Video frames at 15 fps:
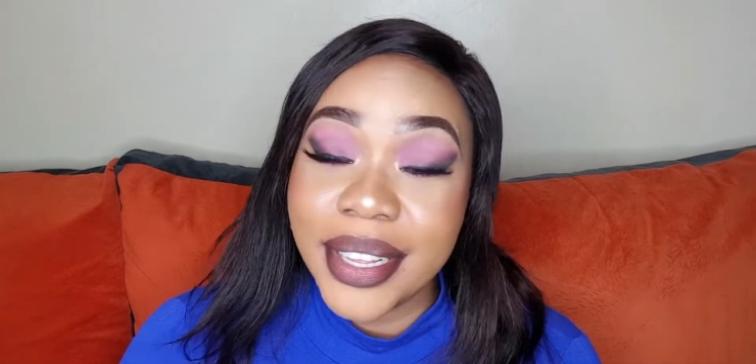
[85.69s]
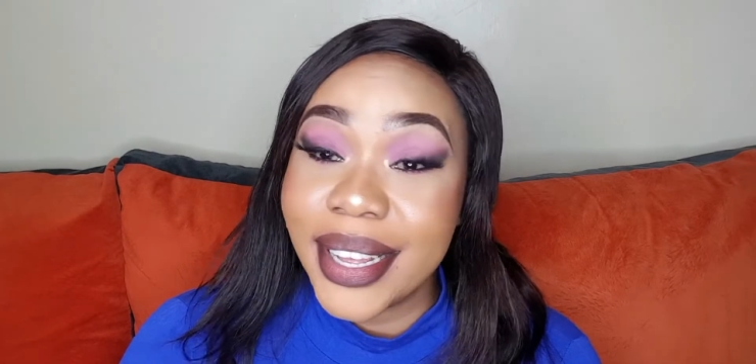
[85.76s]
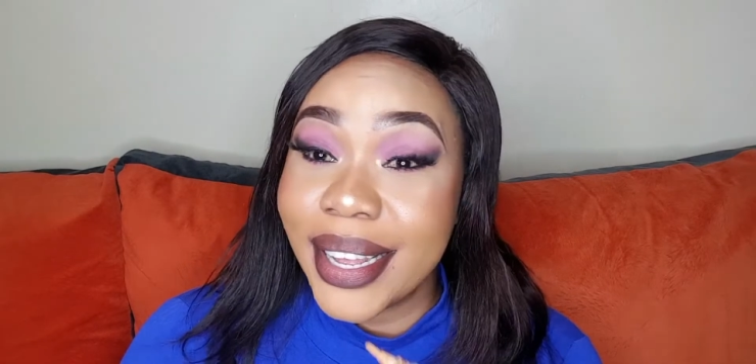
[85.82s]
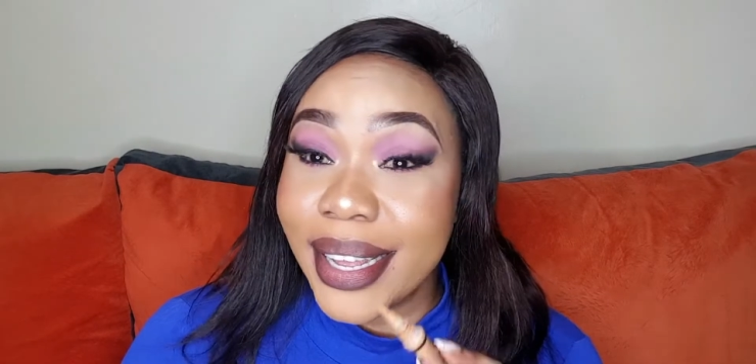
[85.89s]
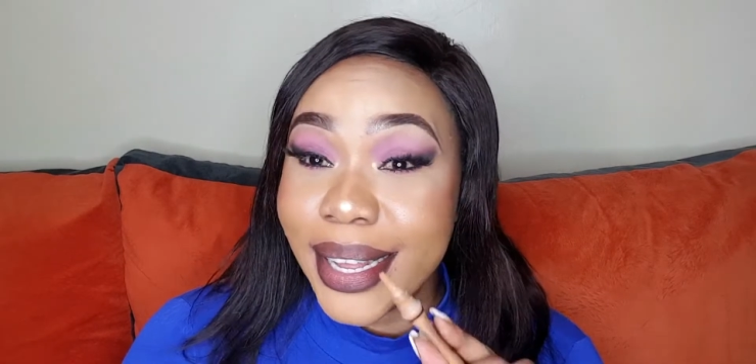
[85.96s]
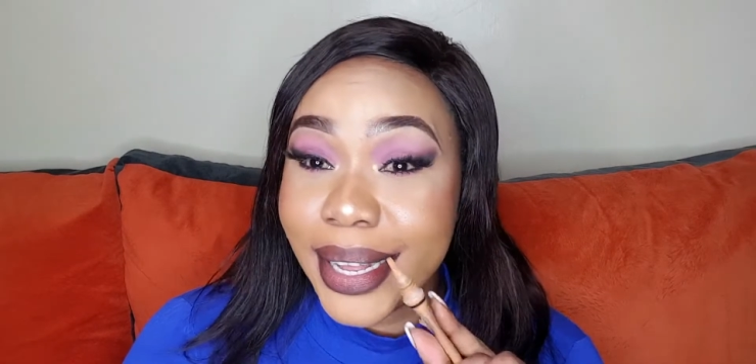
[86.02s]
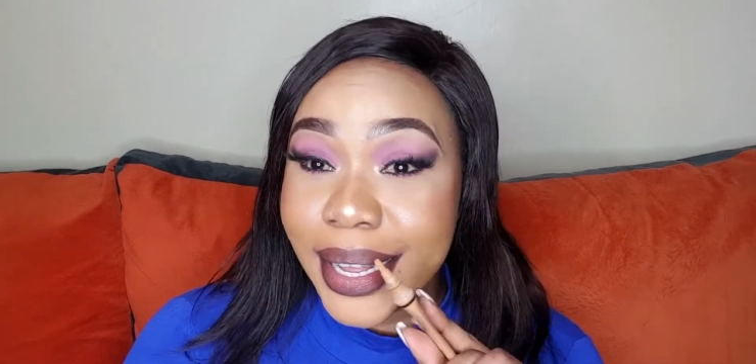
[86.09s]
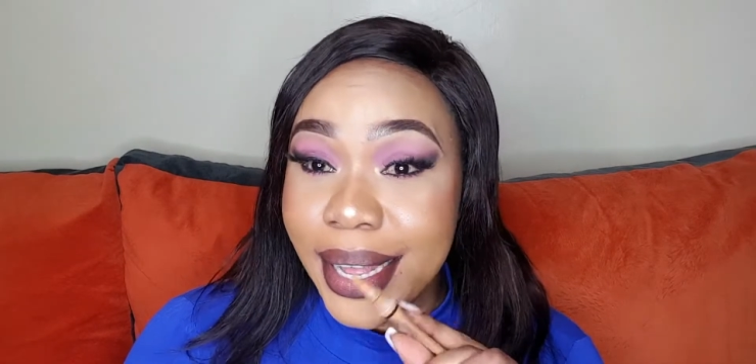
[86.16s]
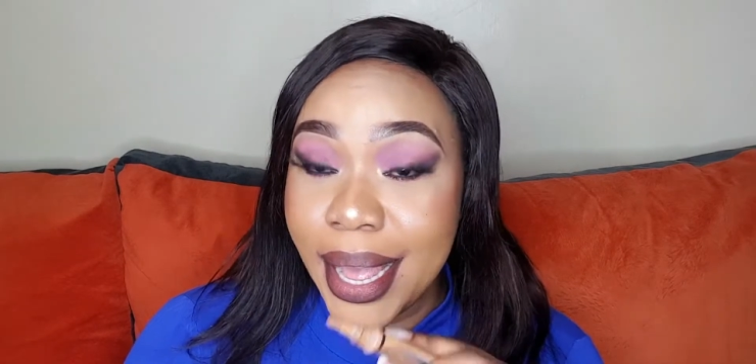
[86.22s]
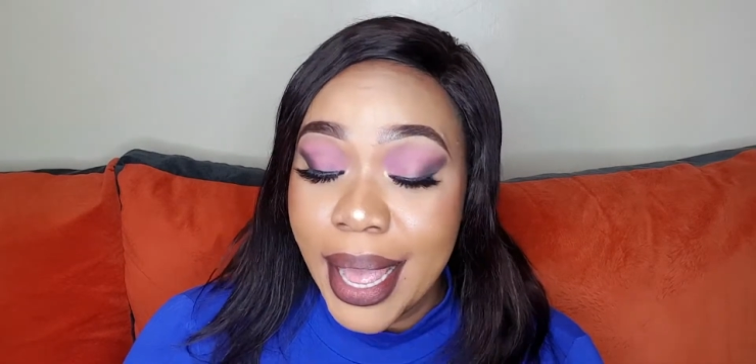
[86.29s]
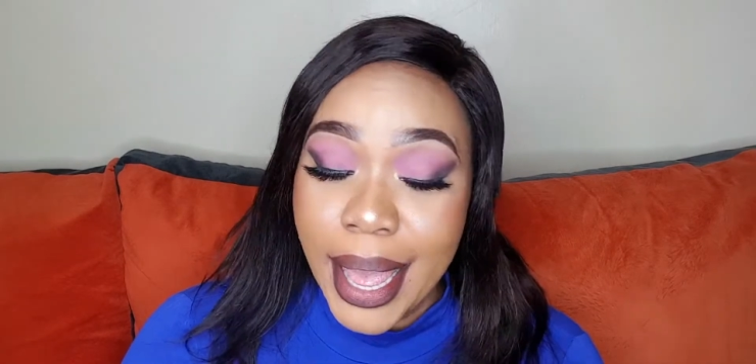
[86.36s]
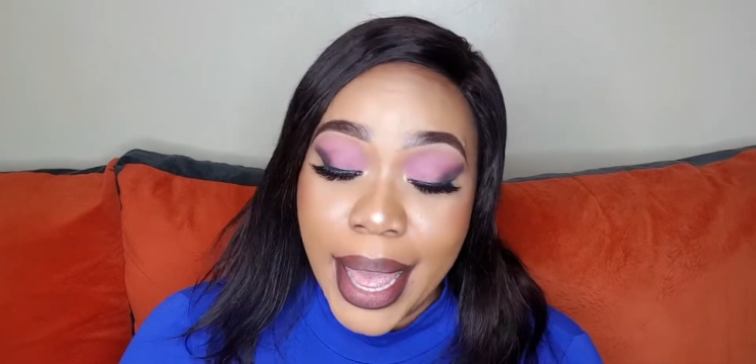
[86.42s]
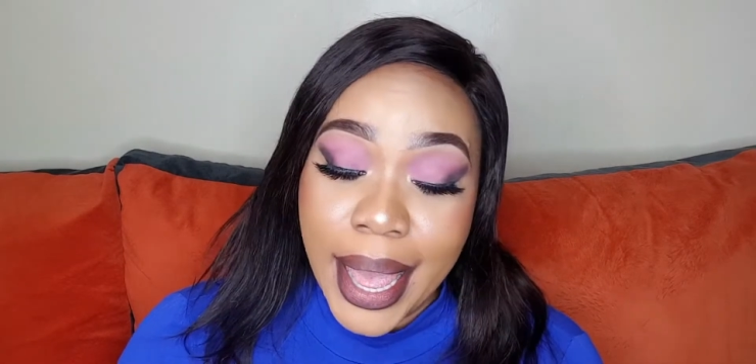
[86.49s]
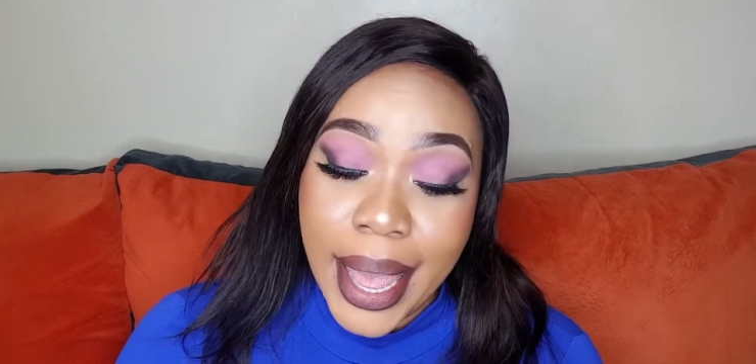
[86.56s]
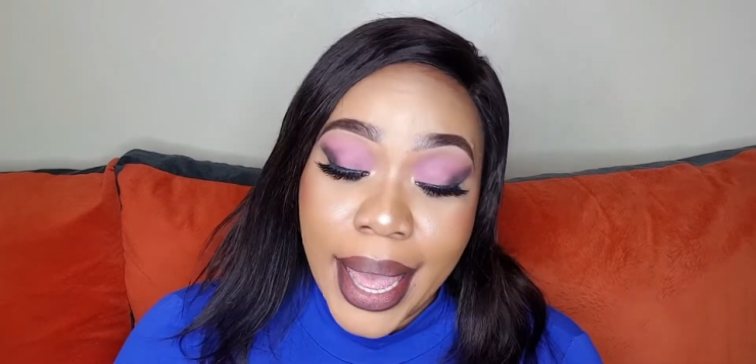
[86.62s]

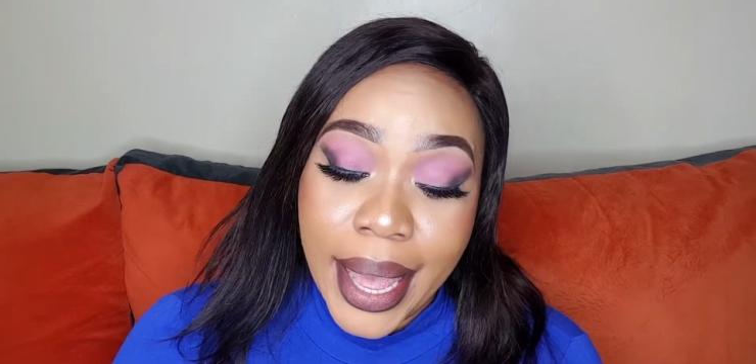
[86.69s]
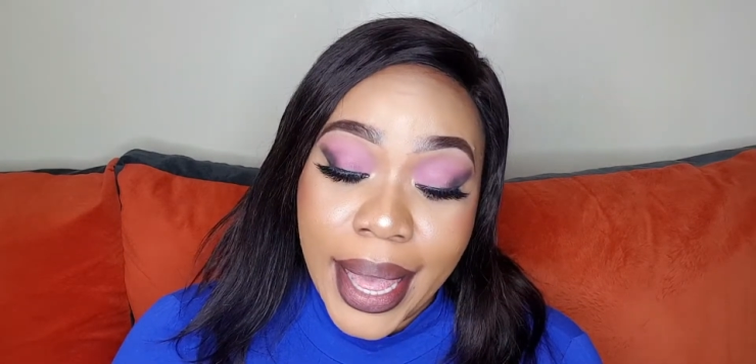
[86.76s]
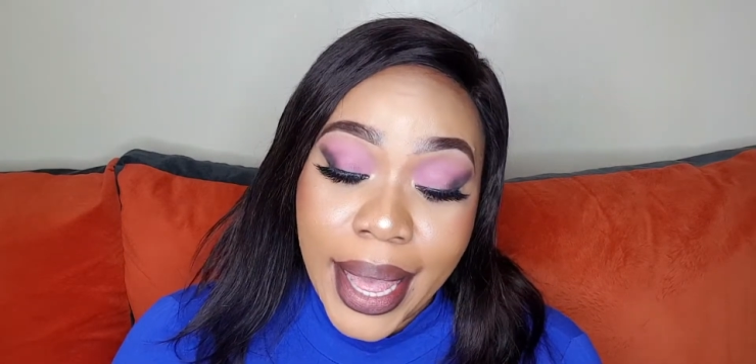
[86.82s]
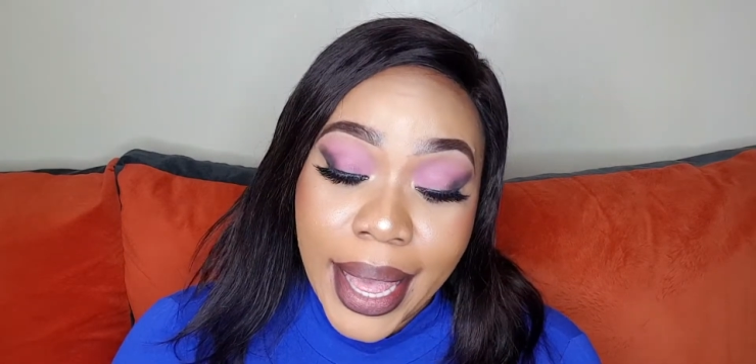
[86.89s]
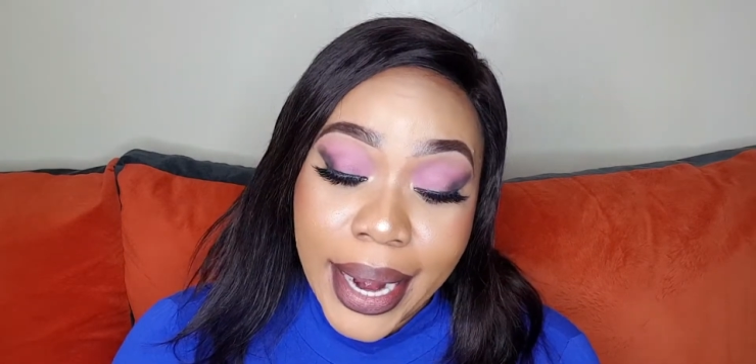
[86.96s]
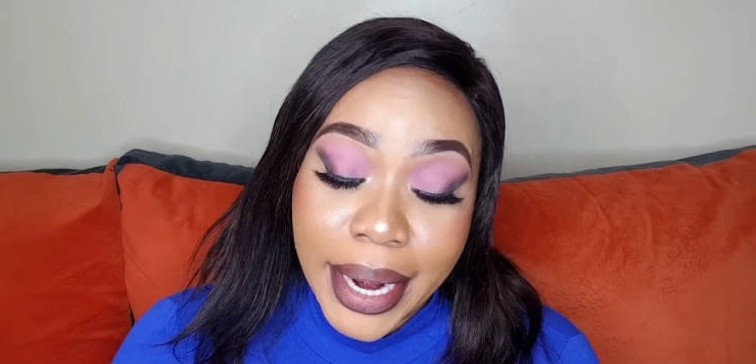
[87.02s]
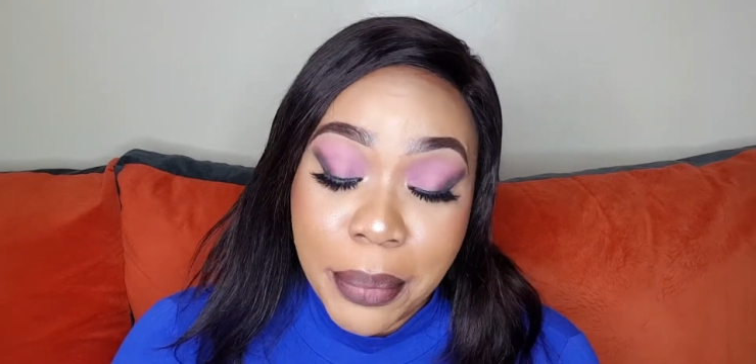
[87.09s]
LA